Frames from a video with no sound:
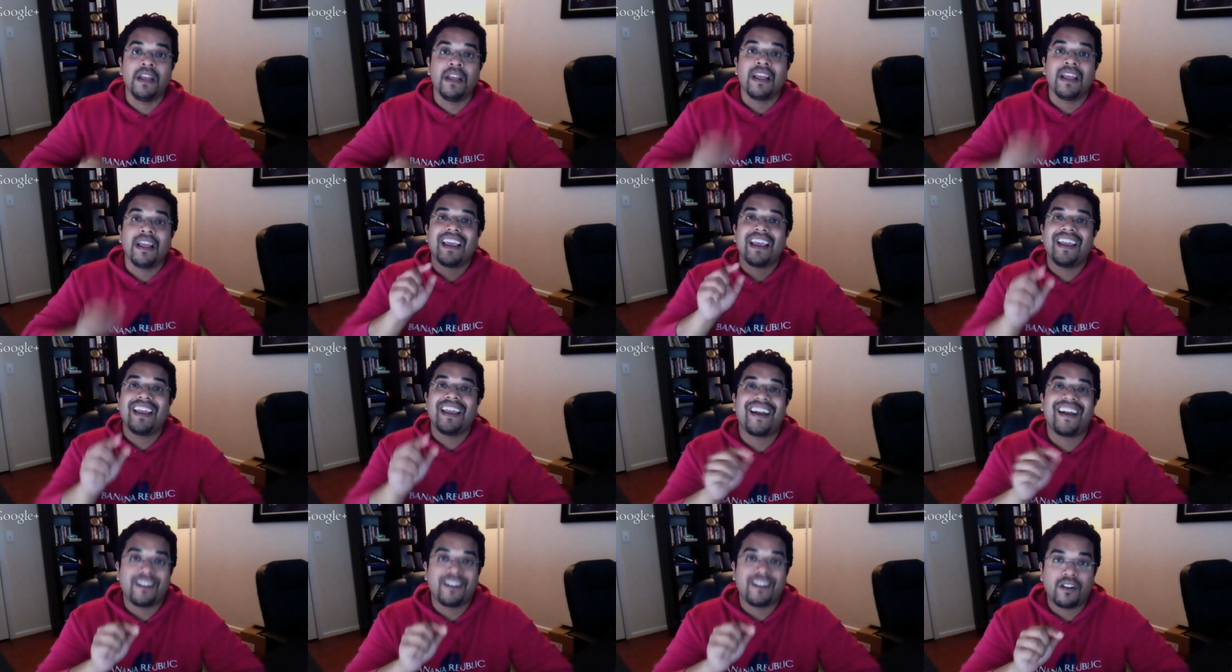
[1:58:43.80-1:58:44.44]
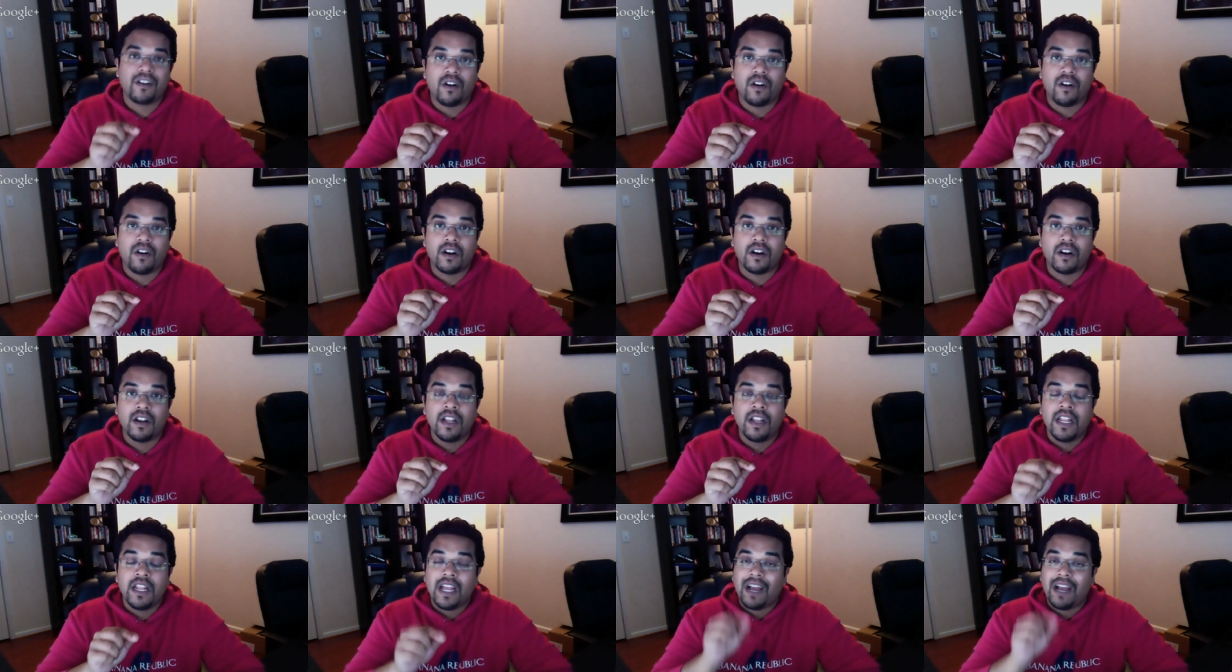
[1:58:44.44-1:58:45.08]
Hit add to cart.
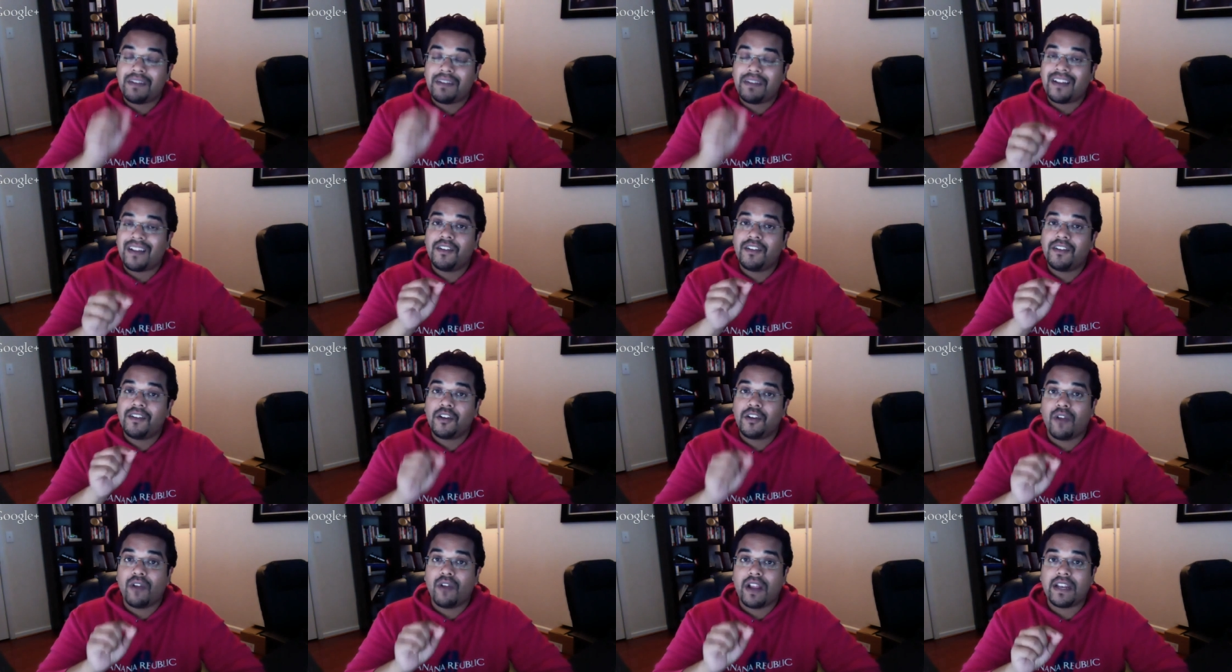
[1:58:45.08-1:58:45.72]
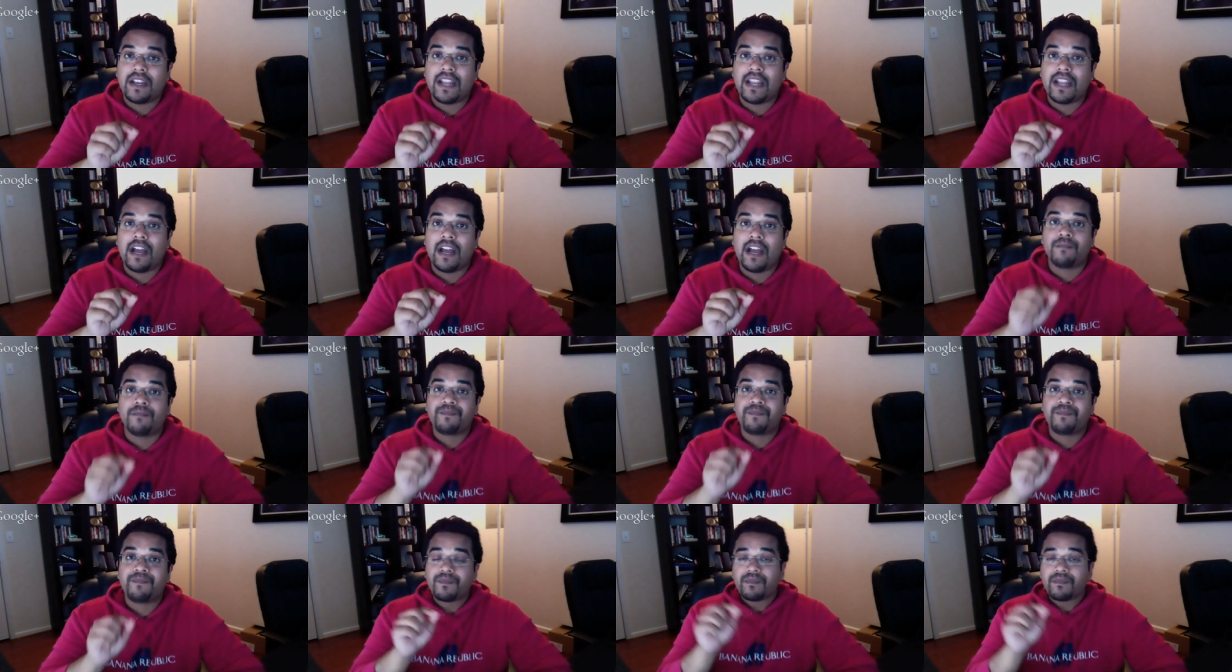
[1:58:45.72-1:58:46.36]
I'm telling you right now,